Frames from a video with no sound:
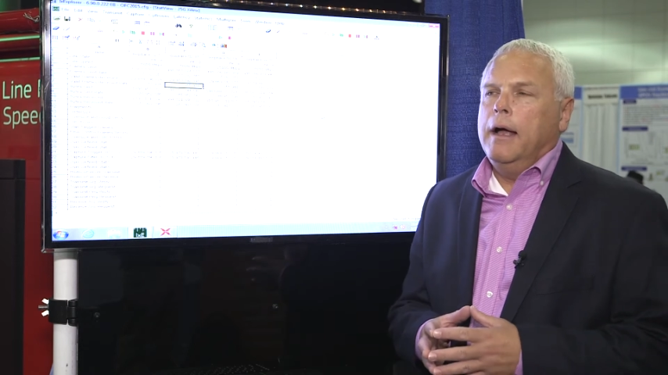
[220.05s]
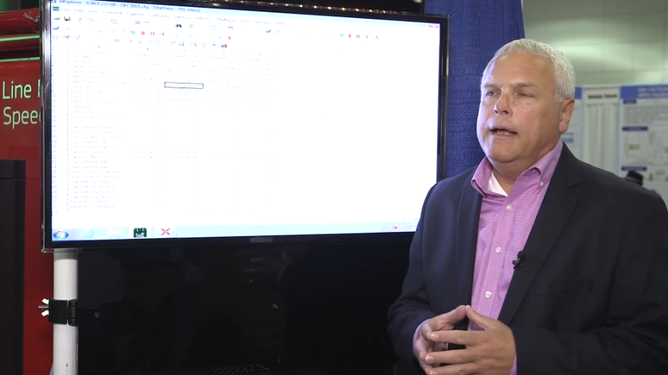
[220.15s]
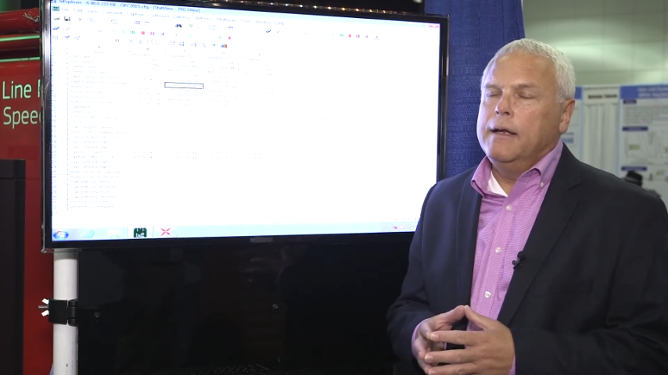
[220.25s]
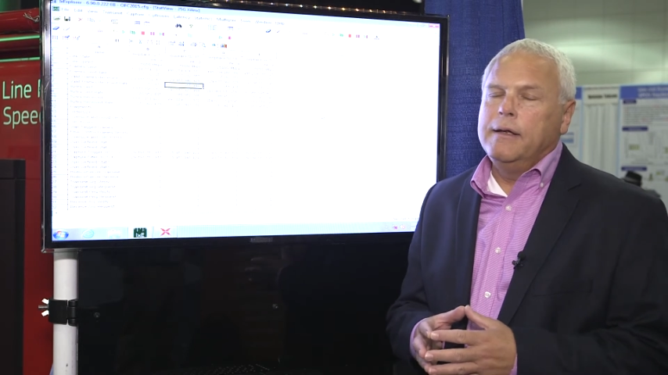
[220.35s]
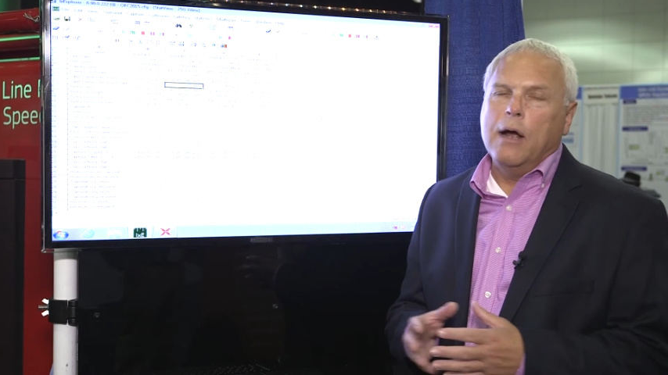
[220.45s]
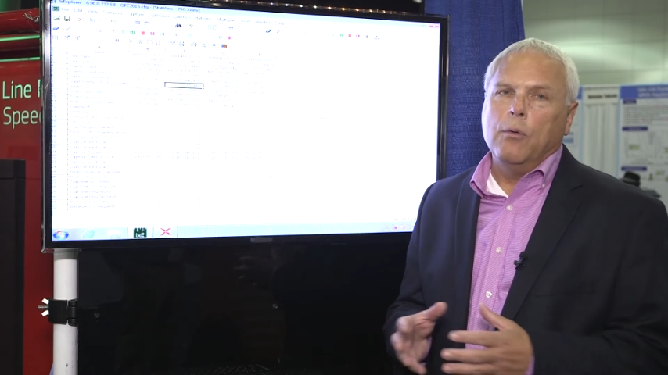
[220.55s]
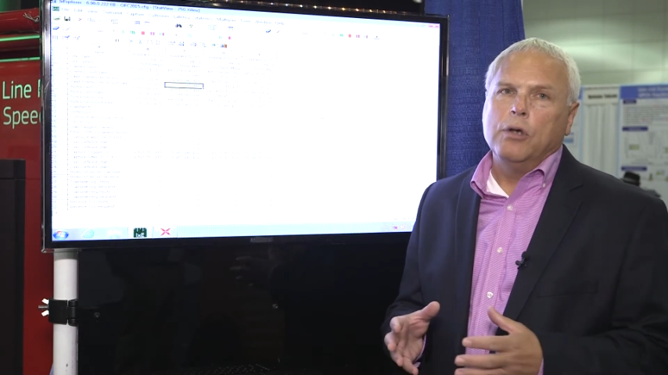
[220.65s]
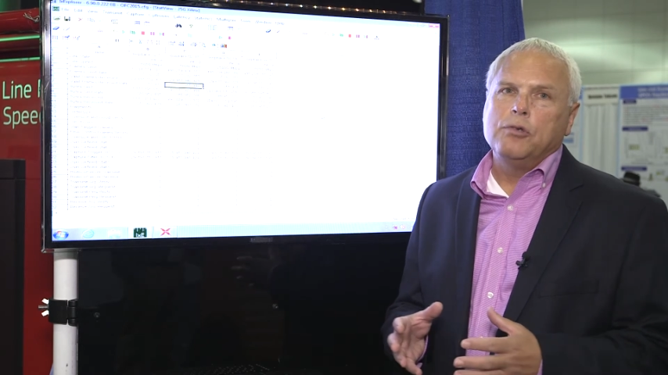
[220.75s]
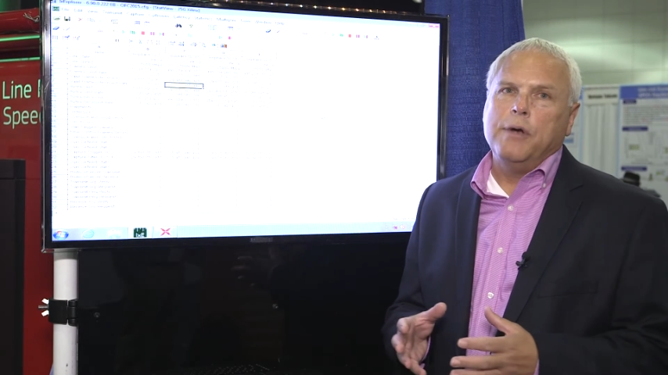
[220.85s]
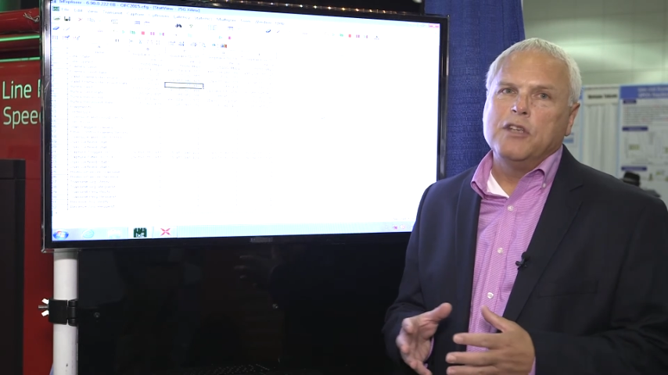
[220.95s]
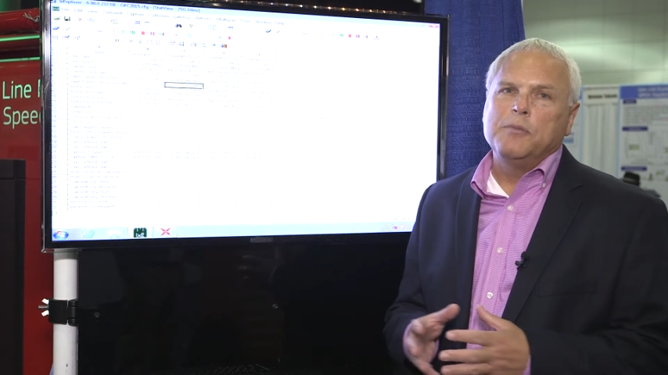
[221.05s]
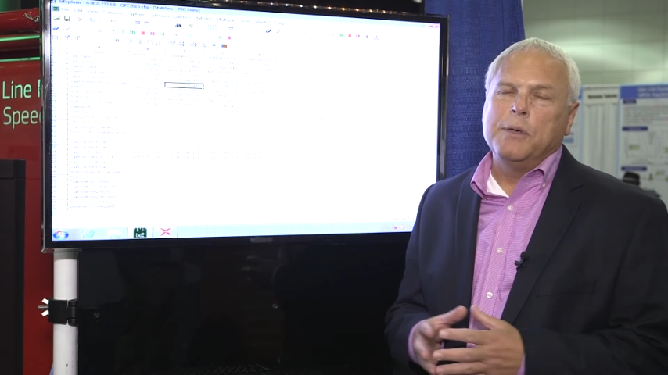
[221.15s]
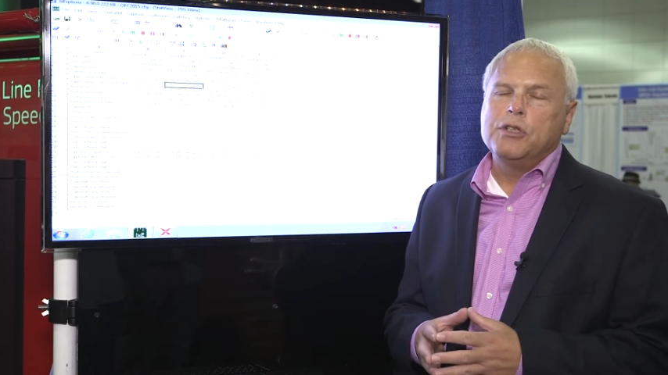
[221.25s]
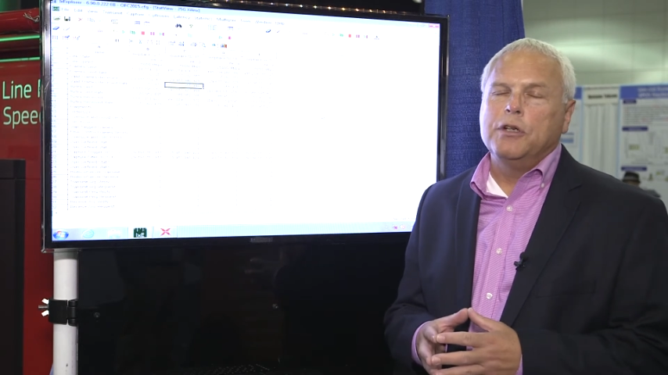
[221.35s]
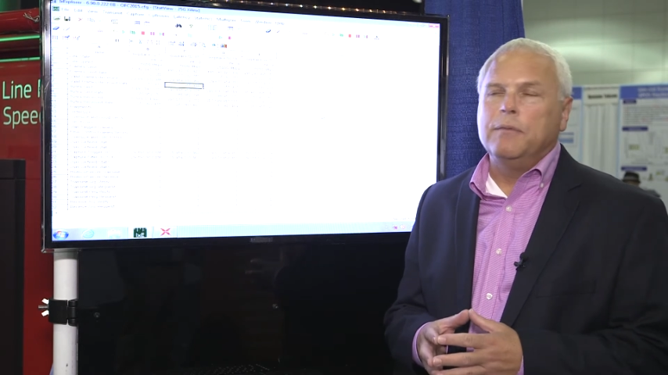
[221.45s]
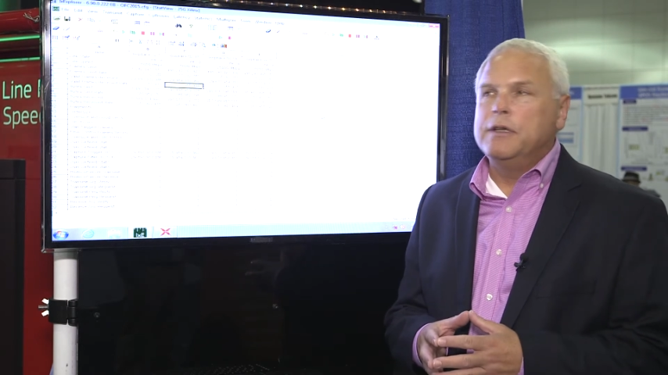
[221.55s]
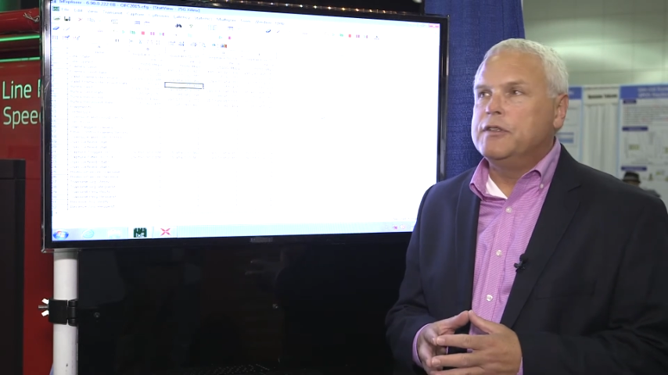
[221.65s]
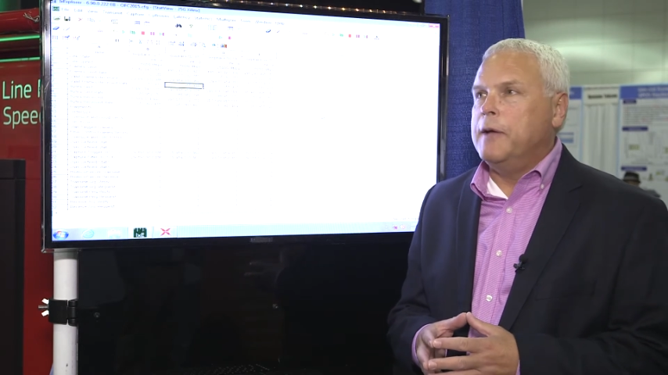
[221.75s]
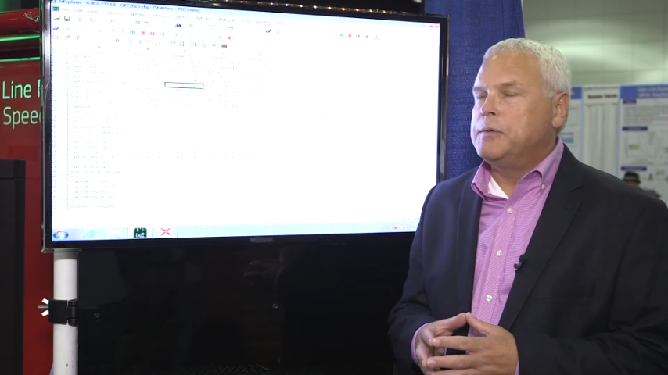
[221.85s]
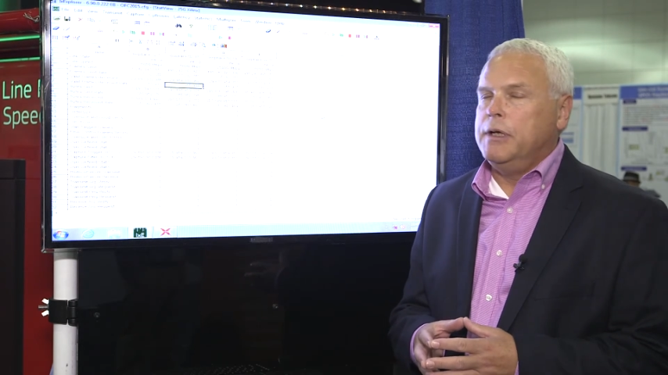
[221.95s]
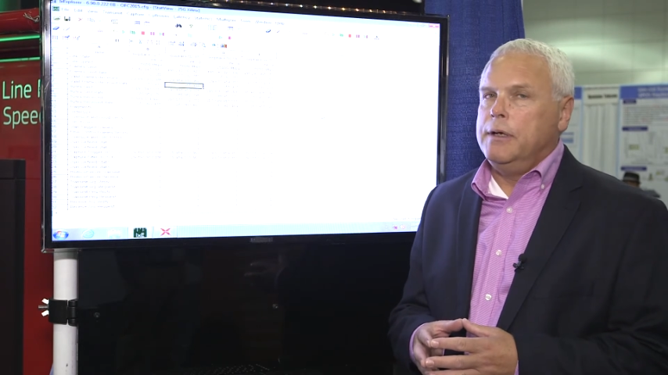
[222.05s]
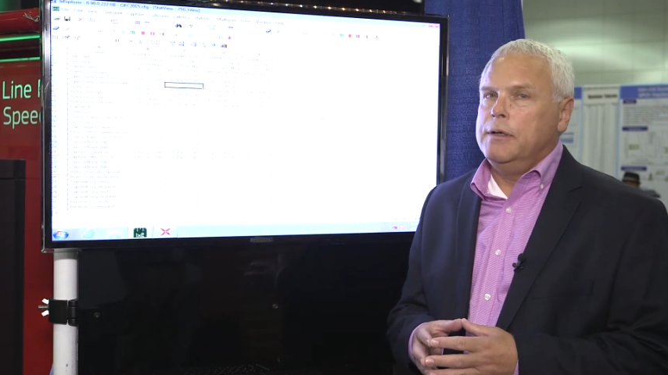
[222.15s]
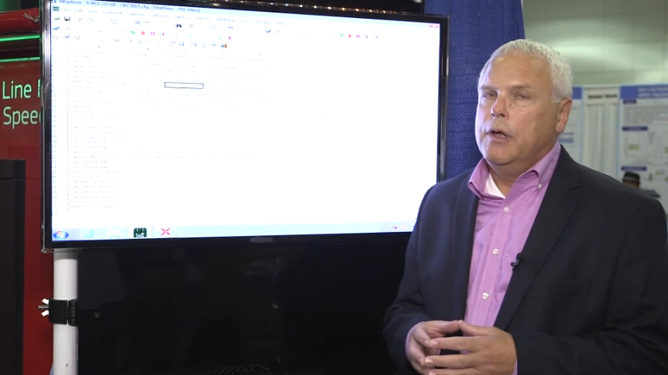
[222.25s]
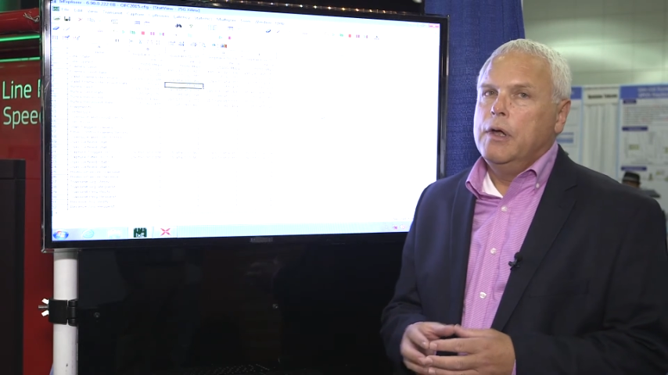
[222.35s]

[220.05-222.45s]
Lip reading: in a network transmission and reception.